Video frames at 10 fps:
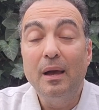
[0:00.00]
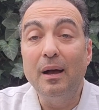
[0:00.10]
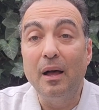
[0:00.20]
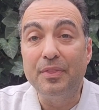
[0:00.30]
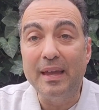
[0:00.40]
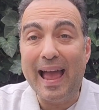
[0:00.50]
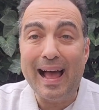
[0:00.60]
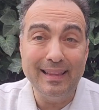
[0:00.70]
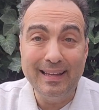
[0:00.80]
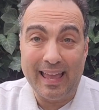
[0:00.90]
the
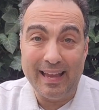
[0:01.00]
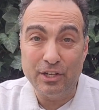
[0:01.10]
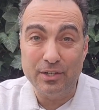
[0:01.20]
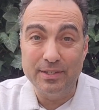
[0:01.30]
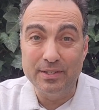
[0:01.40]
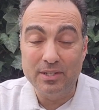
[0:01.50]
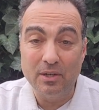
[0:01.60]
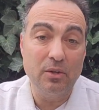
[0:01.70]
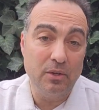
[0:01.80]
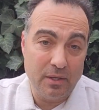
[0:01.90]
allegations
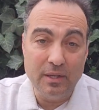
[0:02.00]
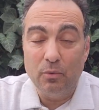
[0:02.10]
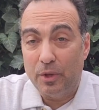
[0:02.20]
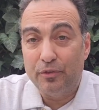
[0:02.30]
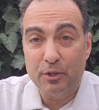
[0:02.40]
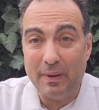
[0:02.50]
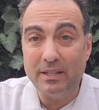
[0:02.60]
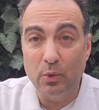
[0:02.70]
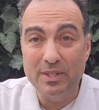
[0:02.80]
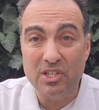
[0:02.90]
with
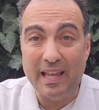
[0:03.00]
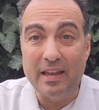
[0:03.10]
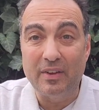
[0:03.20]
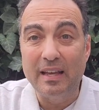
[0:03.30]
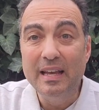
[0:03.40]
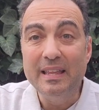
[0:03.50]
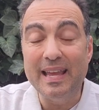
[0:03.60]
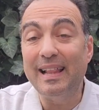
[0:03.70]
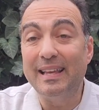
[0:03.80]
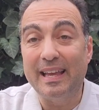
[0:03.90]
respect to enslaving,
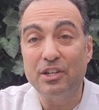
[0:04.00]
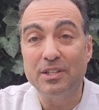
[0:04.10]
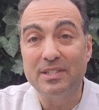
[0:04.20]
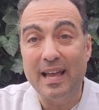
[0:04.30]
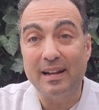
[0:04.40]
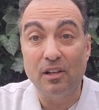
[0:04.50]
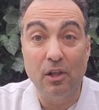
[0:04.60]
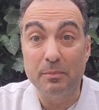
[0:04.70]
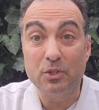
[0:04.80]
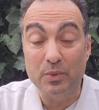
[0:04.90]
the allegations that
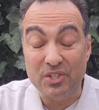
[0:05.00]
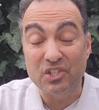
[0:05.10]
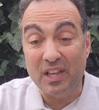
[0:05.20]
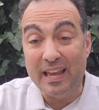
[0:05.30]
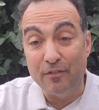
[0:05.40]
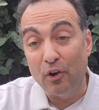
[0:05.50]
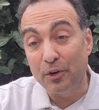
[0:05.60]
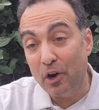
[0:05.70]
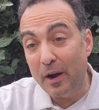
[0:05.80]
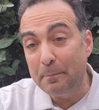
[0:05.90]
Columbus was a slave
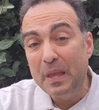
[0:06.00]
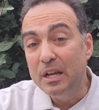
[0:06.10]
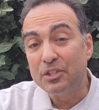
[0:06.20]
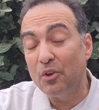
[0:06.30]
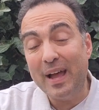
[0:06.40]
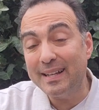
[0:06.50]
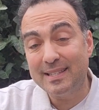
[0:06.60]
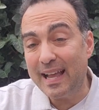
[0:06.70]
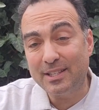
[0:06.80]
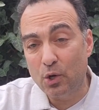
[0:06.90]
owner, all right? So
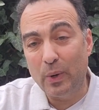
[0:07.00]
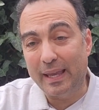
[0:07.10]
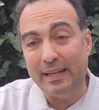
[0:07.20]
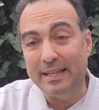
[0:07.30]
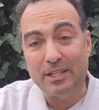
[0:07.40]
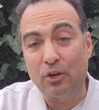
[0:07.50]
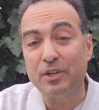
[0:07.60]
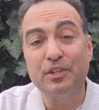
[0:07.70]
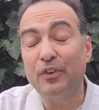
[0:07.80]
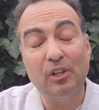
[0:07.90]
that's quick and easy.
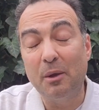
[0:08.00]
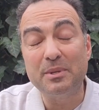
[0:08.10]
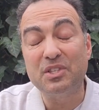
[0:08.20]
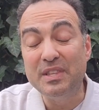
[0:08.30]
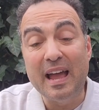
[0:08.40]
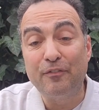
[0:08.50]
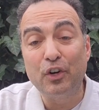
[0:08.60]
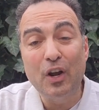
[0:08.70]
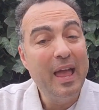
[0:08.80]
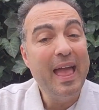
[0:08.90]
Christopher Columbus
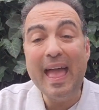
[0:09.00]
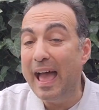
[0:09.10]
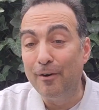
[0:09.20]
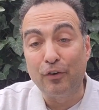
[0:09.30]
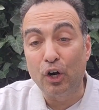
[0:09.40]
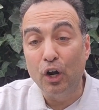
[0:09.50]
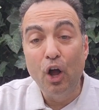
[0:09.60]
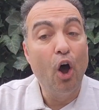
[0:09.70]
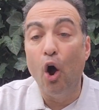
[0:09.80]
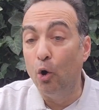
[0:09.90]
never, ever
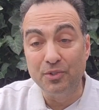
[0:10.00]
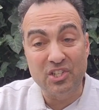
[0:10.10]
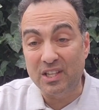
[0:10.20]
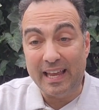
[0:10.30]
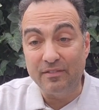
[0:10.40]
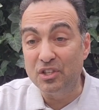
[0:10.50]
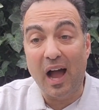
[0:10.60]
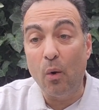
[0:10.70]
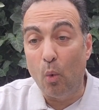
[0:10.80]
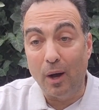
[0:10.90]
owned slaves.
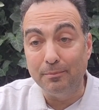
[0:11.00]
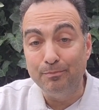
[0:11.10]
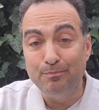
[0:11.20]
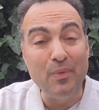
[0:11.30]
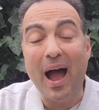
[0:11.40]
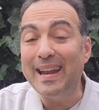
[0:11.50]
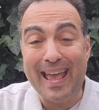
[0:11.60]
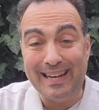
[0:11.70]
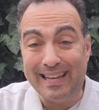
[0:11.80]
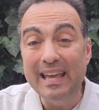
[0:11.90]
Not one. Not
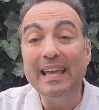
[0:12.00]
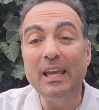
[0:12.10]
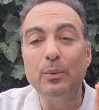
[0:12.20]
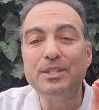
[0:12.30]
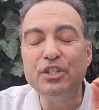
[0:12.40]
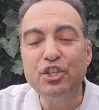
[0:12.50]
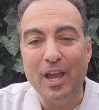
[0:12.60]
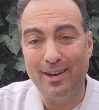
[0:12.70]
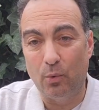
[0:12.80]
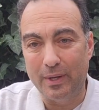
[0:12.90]
any. He was a
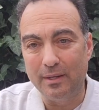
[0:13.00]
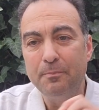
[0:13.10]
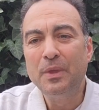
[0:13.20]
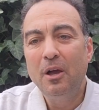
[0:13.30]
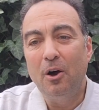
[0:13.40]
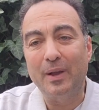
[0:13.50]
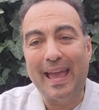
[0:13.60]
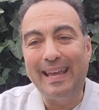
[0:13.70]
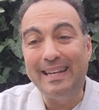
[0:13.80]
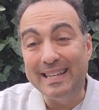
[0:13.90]
genuine.
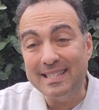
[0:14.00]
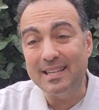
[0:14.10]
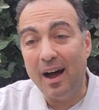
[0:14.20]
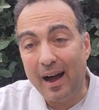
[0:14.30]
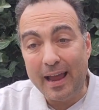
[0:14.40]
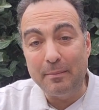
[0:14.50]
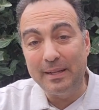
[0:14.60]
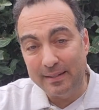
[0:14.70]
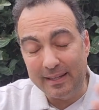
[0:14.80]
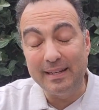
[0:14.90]
Okay, in his time
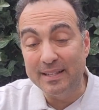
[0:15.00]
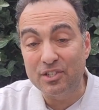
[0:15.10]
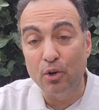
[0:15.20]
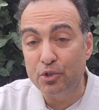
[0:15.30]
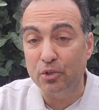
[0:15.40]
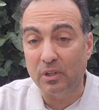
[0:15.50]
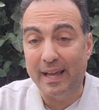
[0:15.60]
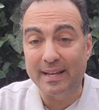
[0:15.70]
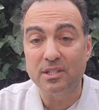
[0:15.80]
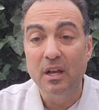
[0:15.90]
and in his social
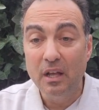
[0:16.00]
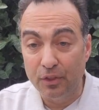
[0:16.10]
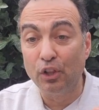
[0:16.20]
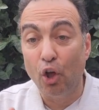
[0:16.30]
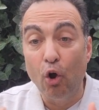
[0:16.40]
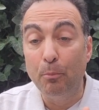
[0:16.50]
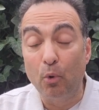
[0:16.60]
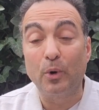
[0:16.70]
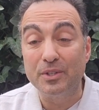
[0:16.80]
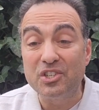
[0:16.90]
class, the
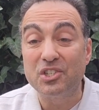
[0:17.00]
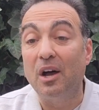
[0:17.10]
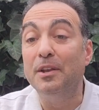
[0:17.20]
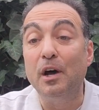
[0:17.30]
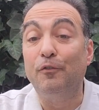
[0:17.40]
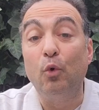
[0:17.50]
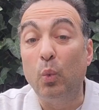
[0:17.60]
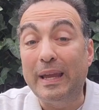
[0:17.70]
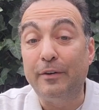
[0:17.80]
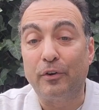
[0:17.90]
low-born son of a
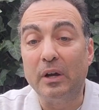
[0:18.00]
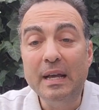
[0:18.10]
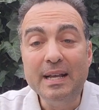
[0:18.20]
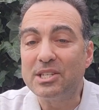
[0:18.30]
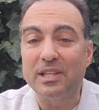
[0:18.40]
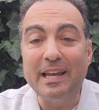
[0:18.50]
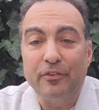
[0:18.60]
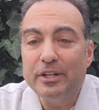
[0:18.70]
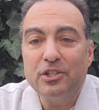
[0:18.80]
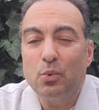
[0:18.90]
weaver,
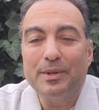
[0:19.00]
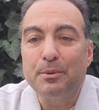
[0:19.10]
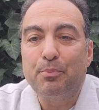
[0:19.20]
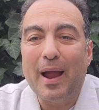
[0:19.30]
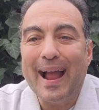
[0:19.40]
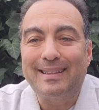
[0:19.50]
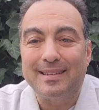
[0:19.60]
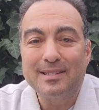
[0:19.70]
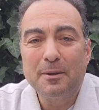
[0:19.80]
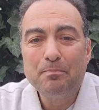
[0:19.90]
slavery just wasn't
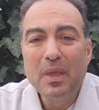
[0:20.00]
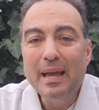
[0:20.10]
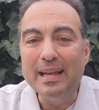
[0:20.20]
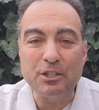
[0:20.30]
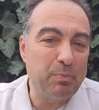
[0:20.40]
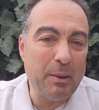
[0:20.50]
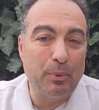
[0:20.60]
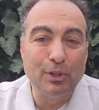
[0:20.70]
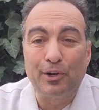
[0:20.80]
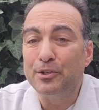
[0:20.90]
practiced. His
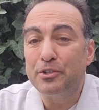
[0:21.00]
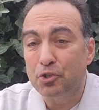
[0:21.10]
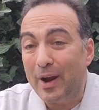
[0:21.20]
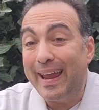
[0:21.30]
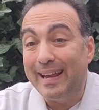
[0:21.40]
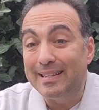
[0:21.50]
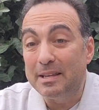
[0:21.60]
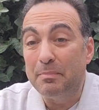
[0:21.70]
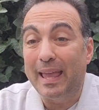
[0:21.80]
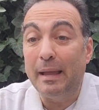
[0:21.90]
people learned trades
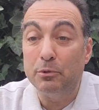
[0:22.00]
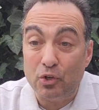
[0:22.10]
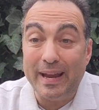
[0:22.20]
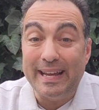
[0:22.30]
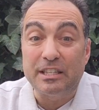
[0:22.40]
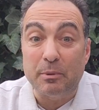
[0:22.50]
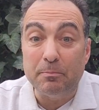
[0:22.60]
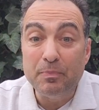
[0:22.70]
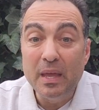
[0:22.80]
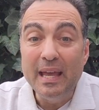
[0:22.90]
and became
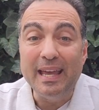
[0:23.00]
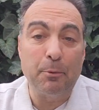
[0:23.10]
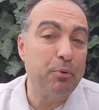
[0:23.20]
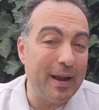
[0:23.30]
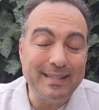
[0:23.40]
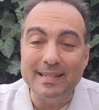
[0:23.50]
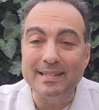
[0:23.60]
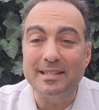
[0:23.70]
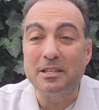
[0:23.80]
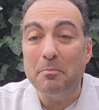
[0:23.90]
tradesmen. He
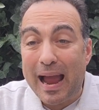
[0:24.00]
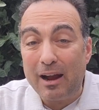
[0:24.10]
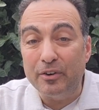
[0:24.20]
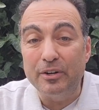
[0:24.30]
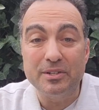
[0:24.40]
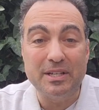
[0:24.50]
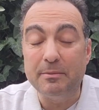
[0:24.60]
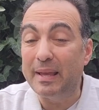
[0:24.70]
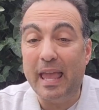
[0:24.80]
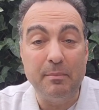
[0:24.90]
apprenticed to mariners and
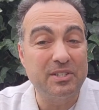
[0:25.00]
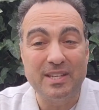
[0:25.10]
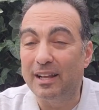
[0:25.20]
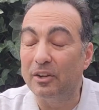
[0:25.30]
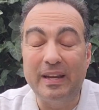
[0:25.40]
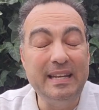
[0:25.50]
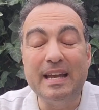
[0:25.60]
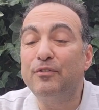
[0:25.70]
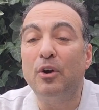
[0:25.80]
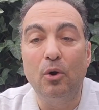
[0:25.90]
he became a sailor. He
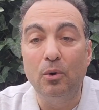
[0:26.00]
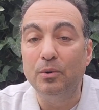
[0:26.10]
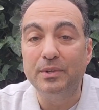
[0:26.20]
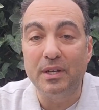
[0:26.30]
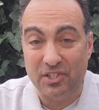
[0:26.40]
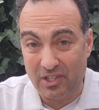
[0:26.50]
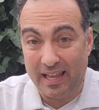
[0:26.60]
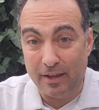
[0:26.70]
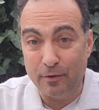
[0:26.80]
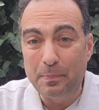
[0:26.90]
never owned a
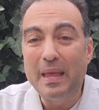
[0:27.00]
slave.